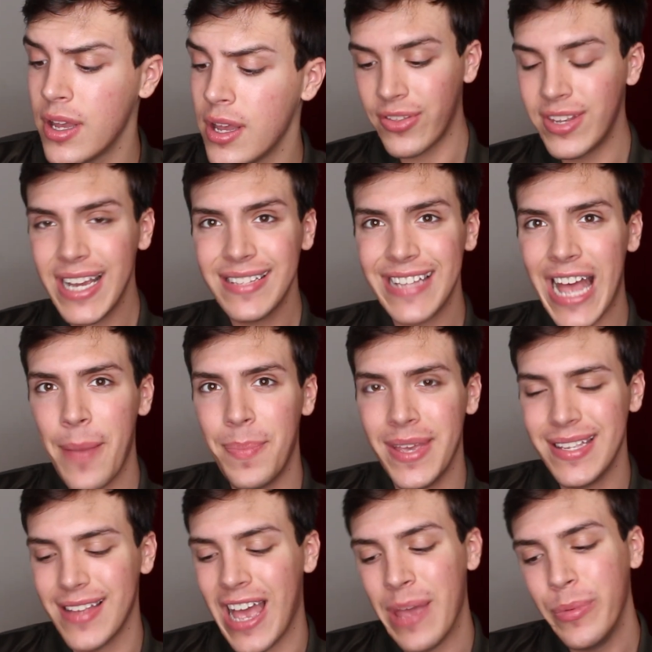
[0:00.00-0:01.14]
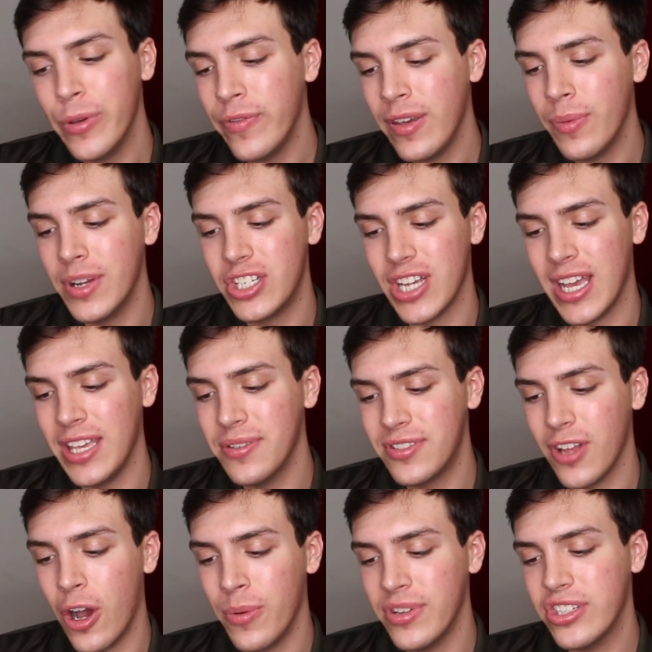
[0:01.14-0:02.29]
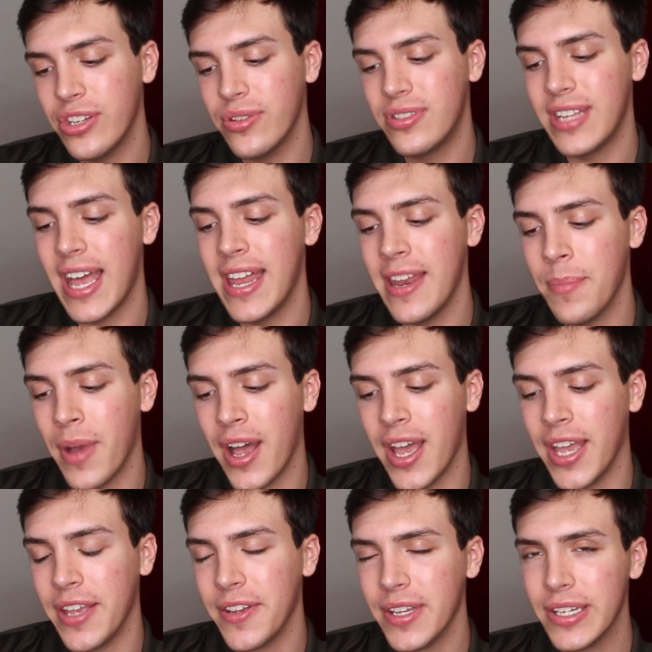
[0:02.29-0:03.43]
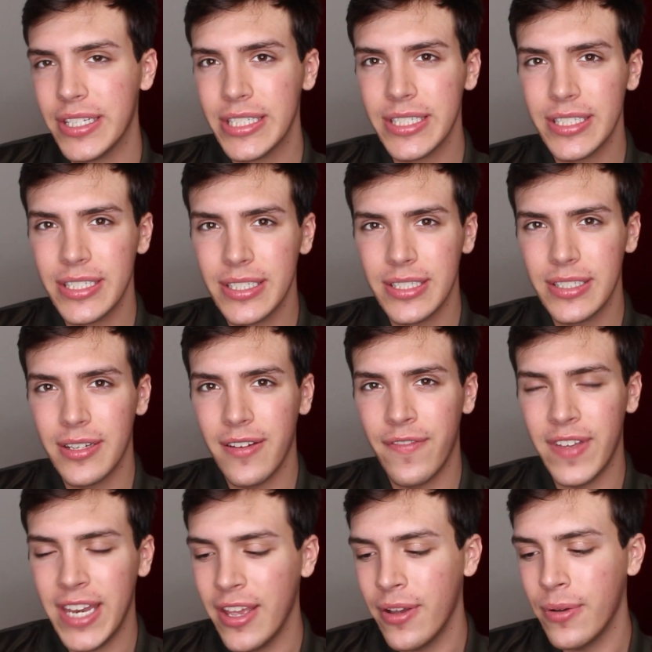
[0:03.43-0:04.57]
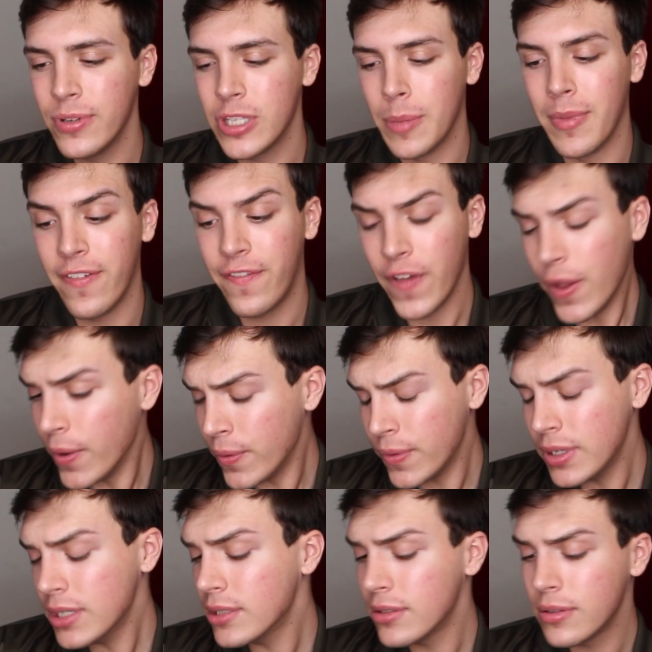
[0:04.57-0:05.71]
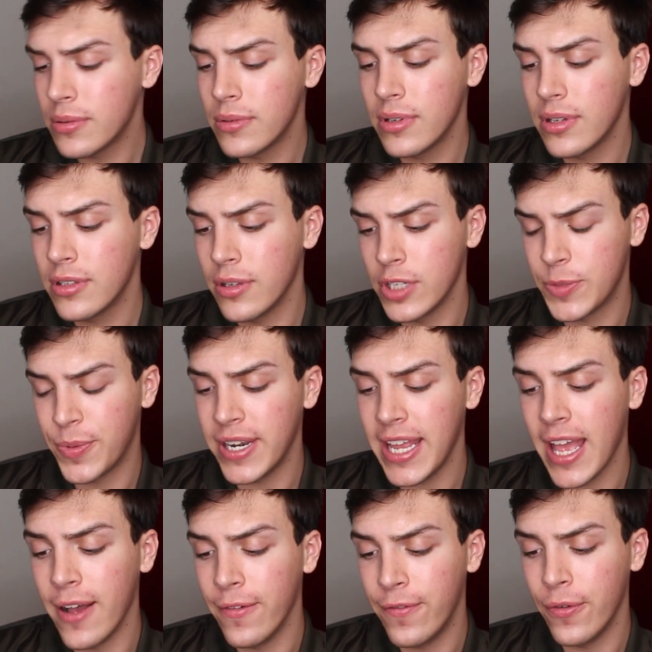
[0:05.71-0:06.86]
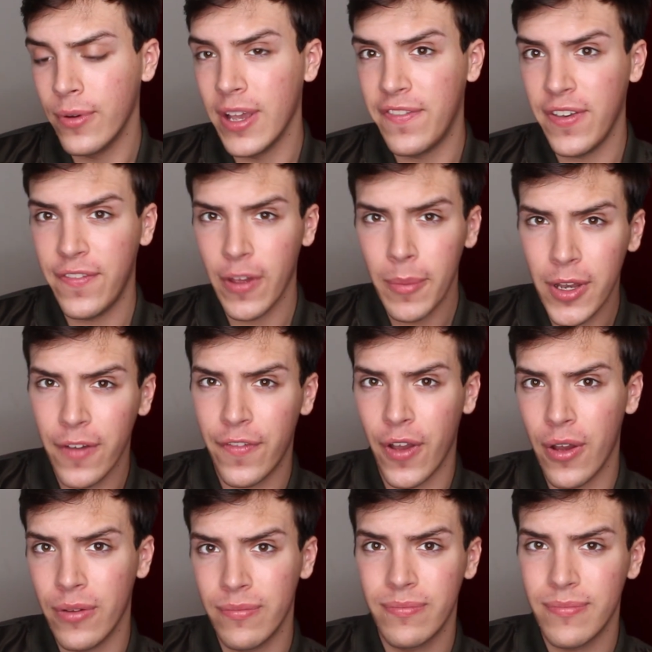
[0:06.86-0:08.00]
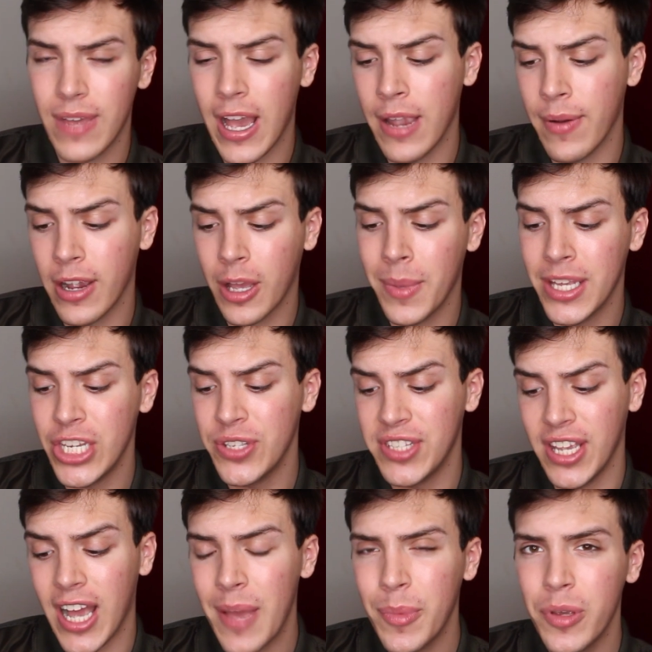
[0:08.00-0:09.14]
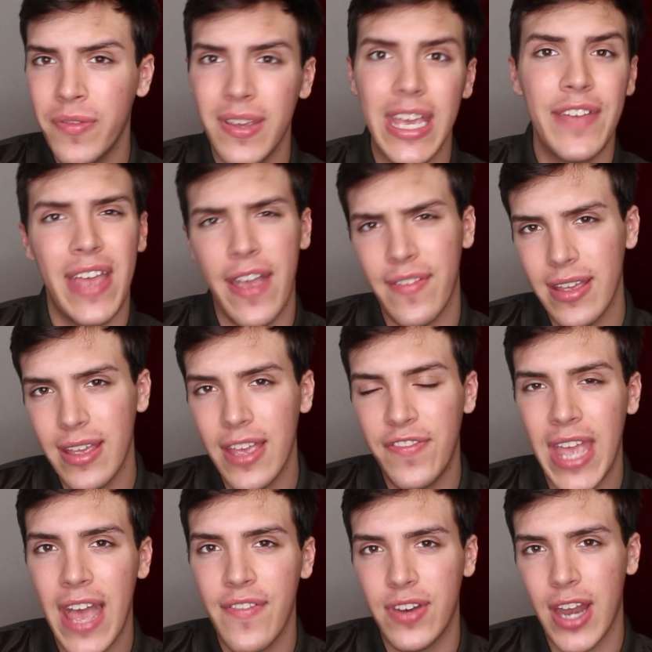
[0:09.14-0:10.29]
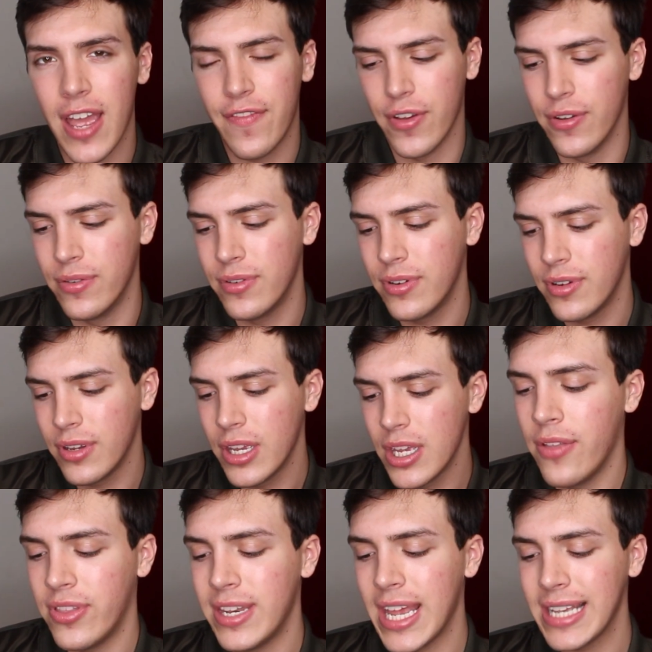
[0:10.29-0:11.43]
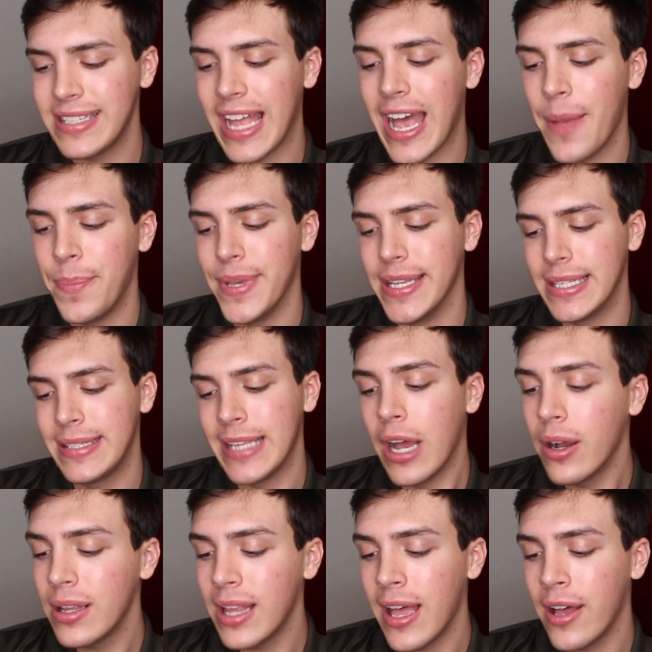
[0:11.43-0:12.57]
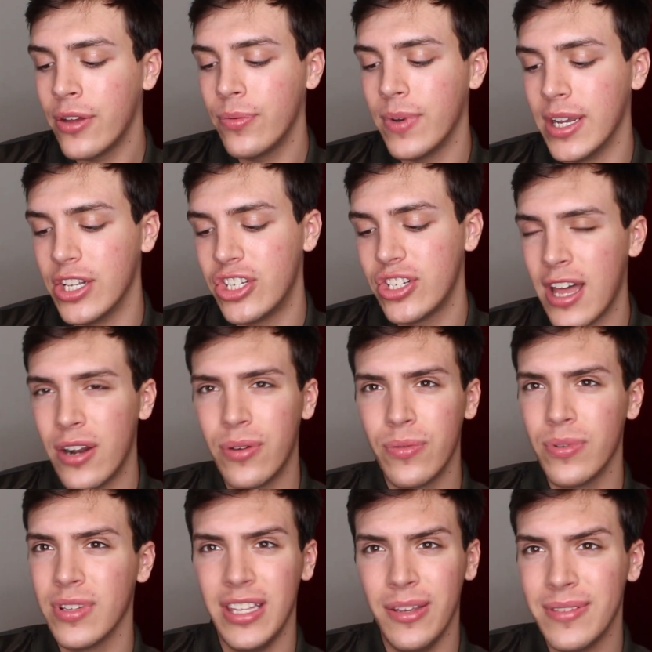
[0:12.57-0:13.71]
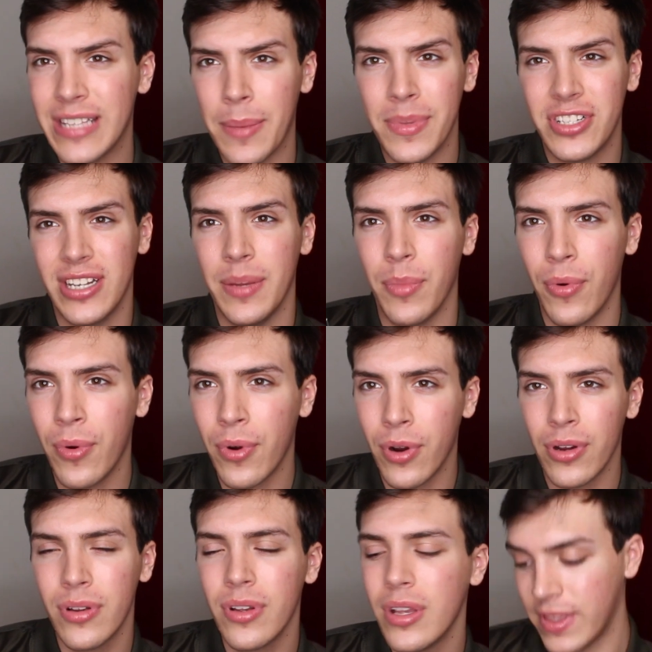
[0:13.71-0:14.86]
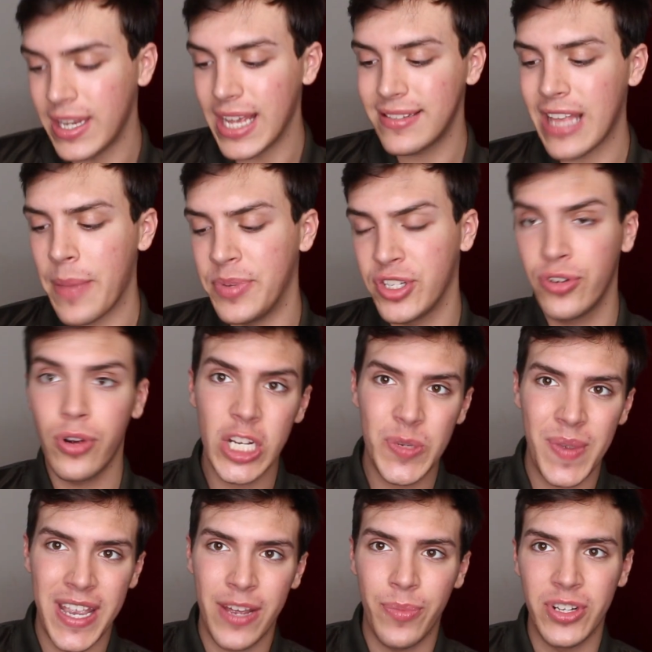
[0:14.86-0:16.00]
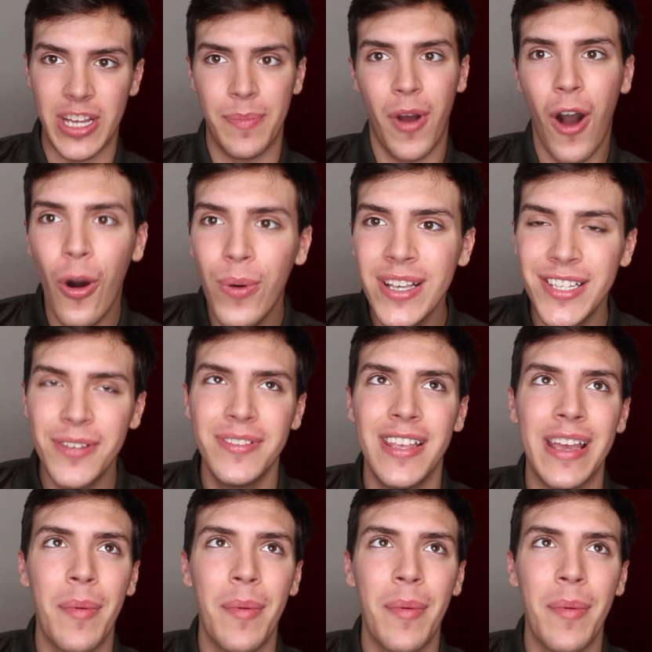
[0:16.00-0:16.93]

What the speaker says: The next app is iMovie, which I used to always use to edit my videos on my phone. So it's pretty helpful. If you film on your phone, I recommend using iMovie if you have an iPhone. The next app is SoundCloud, which I don't really use that much anymore. The next app is GarageBand, which I'm always using.